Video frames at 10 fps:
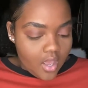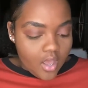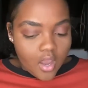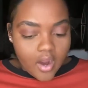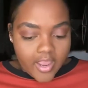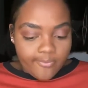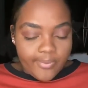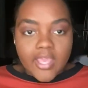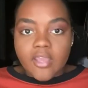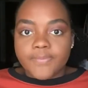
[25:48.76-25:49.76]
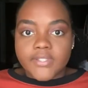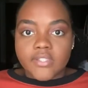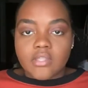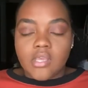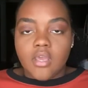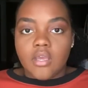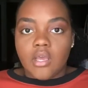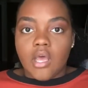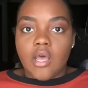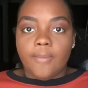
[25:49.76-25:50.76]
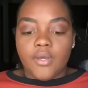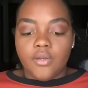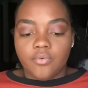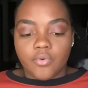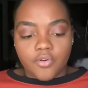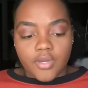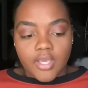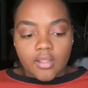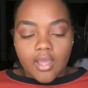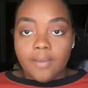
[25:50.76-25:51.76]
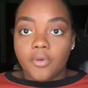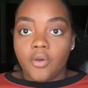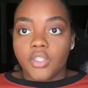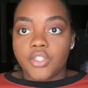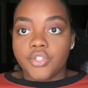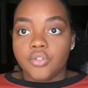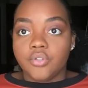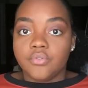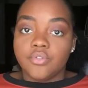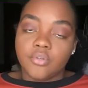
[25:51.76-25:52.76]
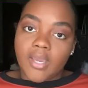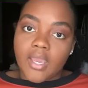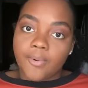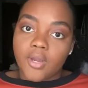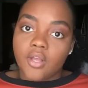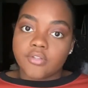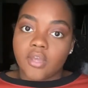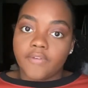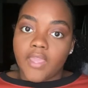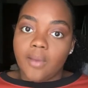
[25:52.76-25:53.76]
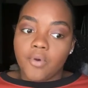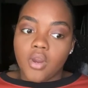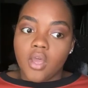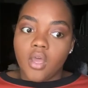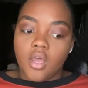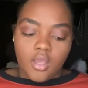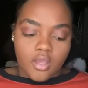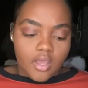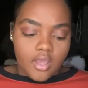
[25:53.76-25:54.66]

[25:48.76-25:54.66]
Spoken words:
All right, peeps. Real quick, I'm going to do my eyebrows off camera.